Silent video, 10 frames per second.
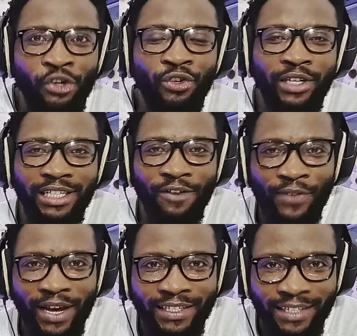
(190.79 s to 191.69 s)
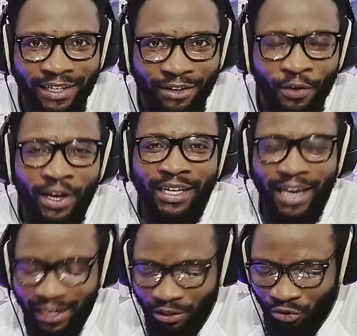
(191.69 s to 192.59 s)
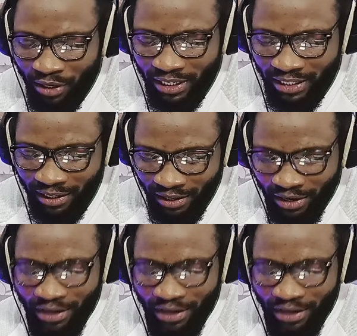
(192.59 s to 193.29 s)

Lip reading: So this is the first single that he's releasing